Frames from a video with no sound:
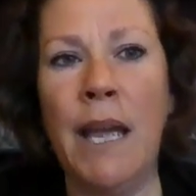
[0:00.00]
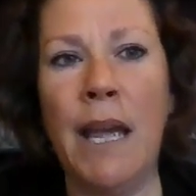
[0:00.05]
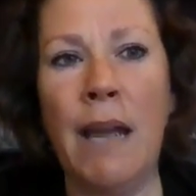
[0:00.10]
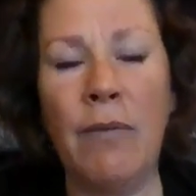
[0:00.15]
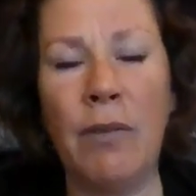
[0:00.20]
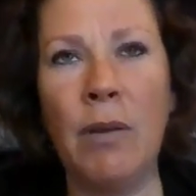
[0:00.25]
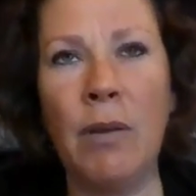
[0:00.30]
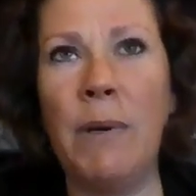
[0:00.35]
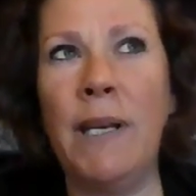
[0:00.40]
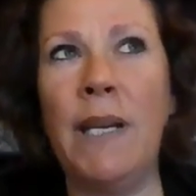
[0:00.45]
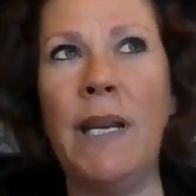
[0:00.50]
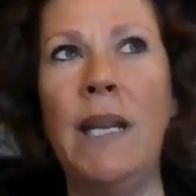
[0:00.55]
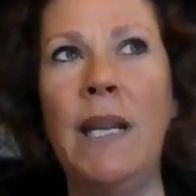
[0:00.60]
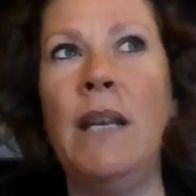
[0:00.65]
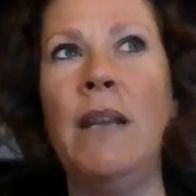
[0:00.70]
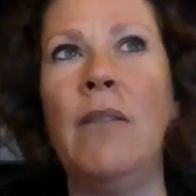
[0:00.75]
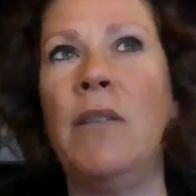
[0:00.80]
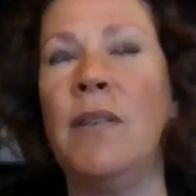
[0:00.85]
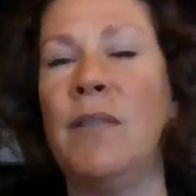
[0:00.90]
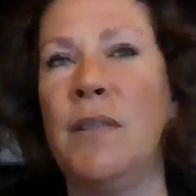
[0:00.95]

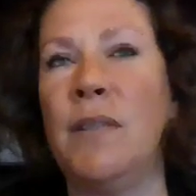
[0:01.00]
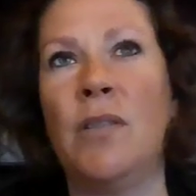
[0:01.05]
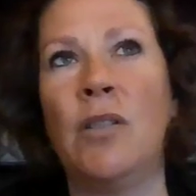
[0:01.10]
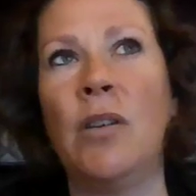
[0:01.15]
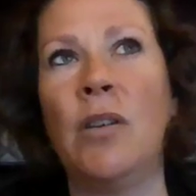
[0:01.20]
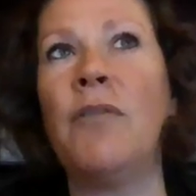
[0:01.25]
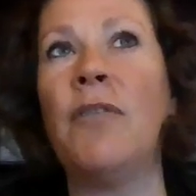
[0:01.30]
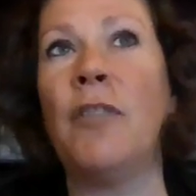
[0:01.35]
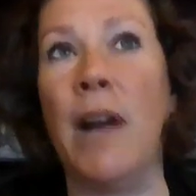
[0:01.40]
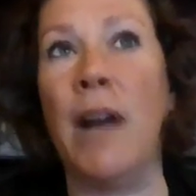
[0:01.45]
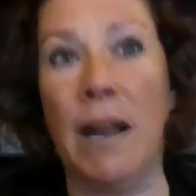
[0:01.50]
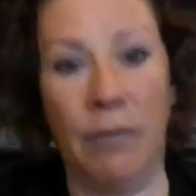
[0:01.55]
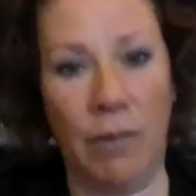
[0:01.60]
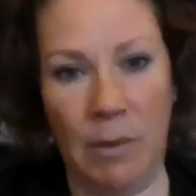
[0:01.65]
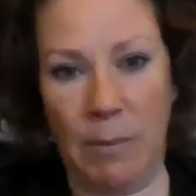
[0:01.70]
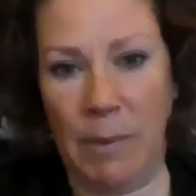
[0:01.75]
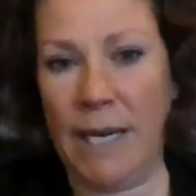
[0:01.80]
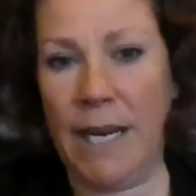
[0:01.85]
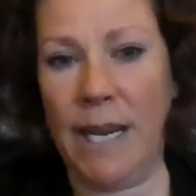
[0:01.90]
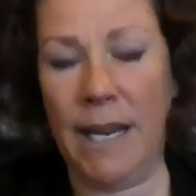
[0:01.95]
Everybody, this is good for
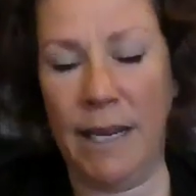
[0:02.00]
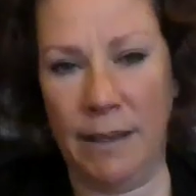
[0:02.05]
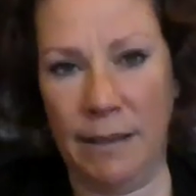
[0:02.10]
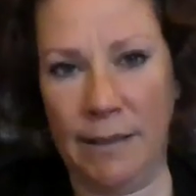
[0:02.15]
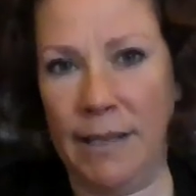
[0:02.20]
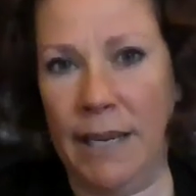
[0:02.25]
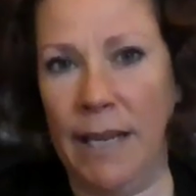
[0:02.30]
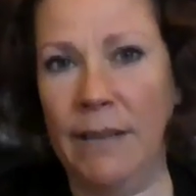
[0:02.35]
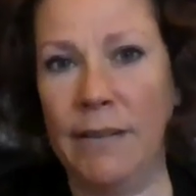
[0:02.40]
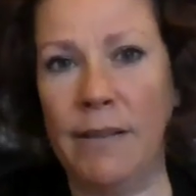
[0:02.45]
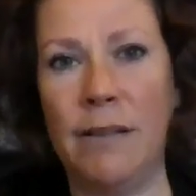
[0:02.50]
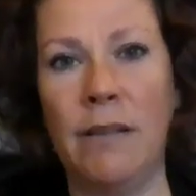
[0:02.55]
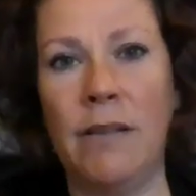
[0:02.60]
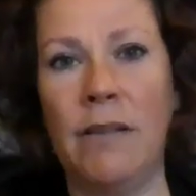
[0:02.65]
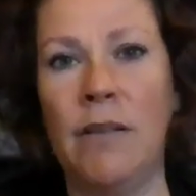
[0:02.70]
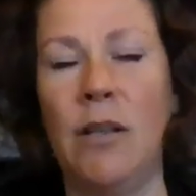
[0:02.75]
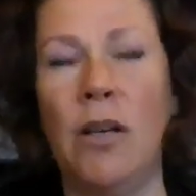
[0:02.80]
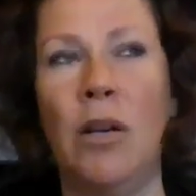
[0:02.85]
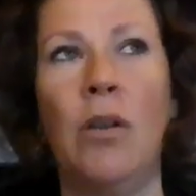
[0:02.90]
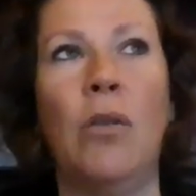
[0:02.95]
everybody in a sense.
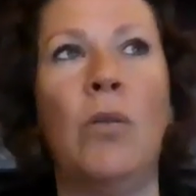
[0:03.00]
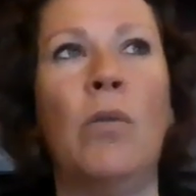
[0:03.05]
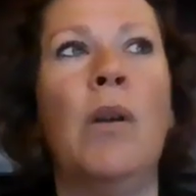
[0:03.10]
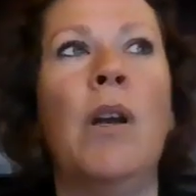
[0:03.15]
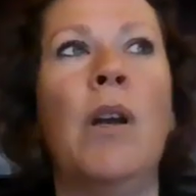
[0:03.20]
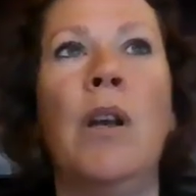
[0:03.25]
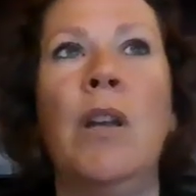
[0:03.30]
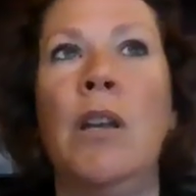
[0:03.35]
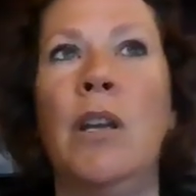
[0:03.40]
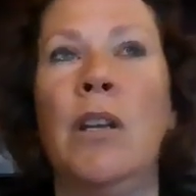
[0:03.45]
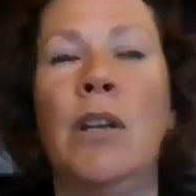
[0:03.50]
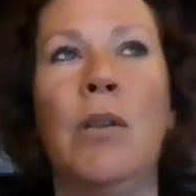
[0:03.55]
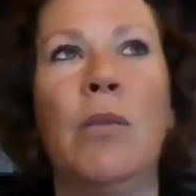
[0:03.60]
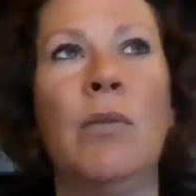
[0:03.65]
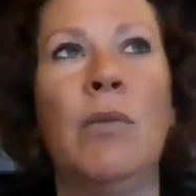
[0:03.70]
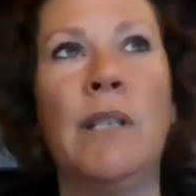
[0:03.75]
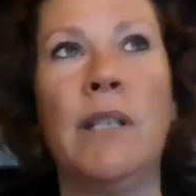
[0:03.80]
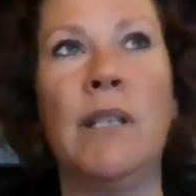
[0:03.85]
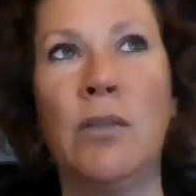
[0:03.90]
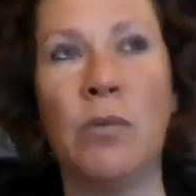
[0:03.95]
So,
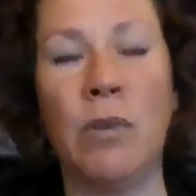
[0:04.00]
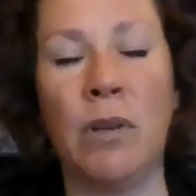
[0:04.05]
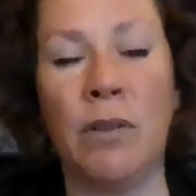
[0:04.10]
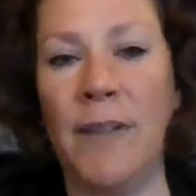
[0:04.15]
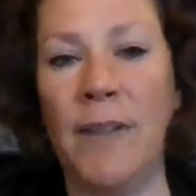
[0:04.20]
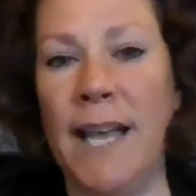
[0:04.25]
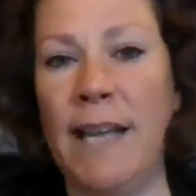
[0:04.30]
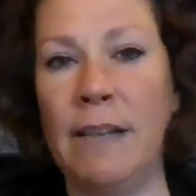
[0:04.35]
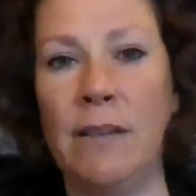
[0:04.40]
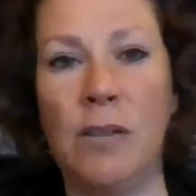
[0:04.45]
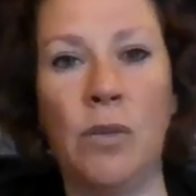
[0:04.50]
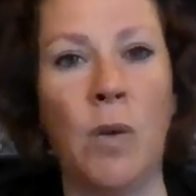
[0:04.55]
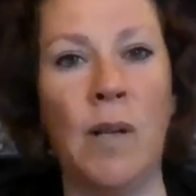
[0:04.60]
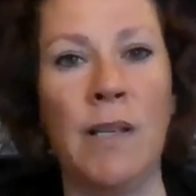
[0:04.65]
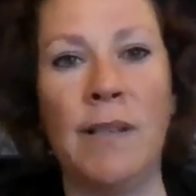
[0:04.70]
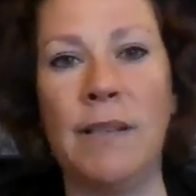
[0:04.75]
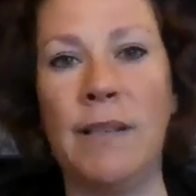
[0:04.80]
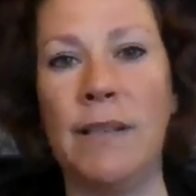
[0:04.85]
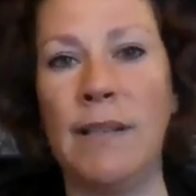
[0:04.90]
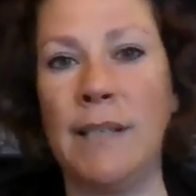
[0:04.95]
District Flats
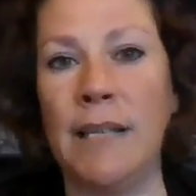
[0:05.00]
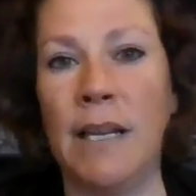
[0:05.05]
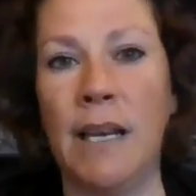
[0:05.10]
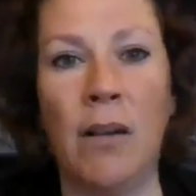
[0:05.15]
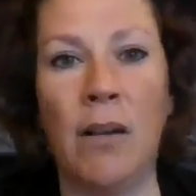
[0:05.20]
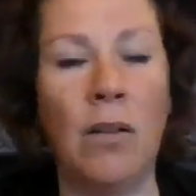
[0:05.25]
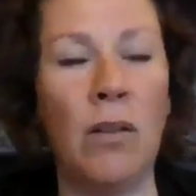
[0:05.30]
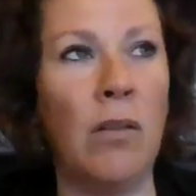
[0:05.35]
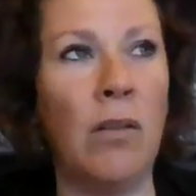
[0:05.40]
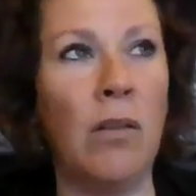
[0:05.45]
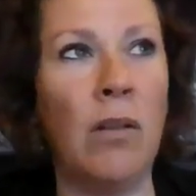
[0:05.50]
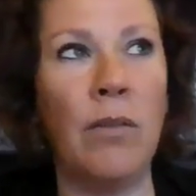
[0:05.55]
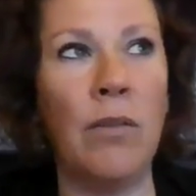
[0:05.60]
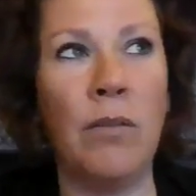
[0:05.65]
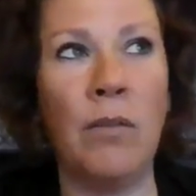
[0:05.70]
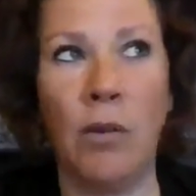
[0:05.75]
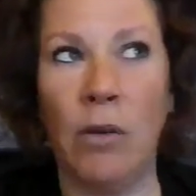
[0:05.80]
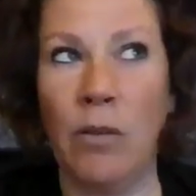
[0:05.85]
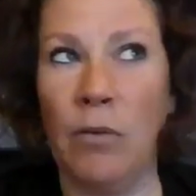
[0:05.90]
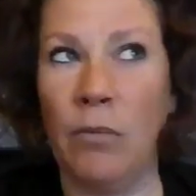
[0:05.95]
wants to sell
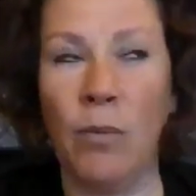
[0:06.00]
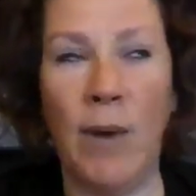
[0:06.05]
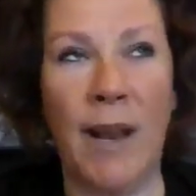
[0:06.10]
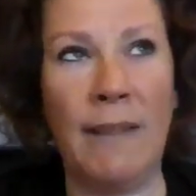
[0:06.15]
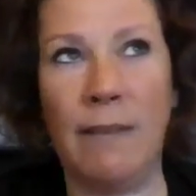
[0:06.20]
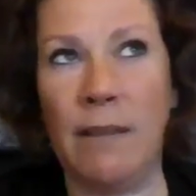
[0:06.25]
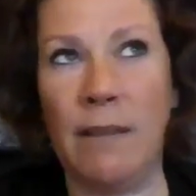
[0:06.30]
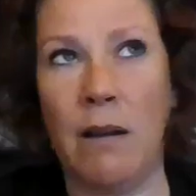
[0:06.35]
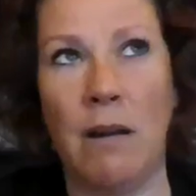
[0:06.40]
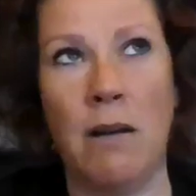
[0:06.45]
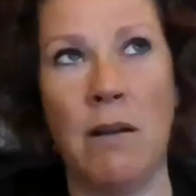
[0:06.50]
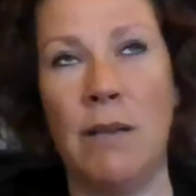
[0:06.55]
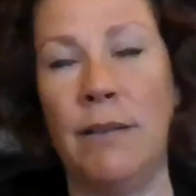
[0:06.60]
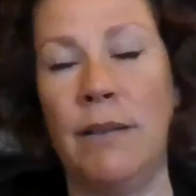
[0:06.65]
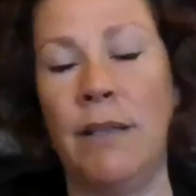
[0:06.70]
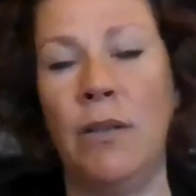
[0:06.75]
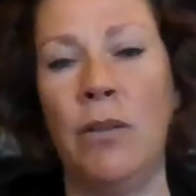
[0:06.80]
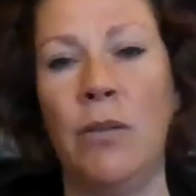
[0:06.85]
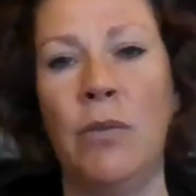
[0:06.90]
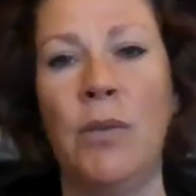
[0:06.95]
or rent the
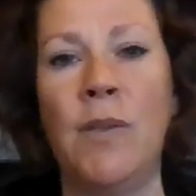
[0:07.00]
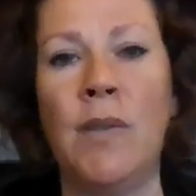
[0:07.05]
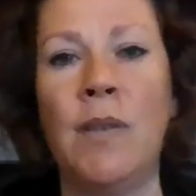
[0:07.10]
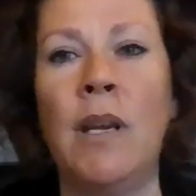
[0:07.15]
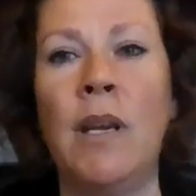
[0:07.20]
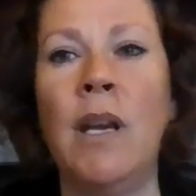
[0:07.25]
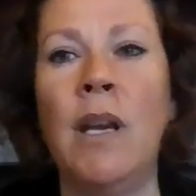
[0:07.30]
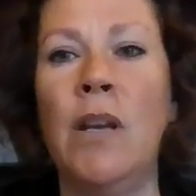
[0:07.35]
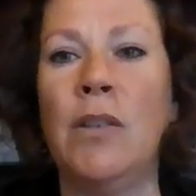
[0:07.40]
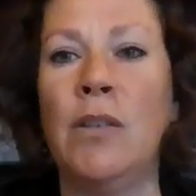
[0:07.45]
condos.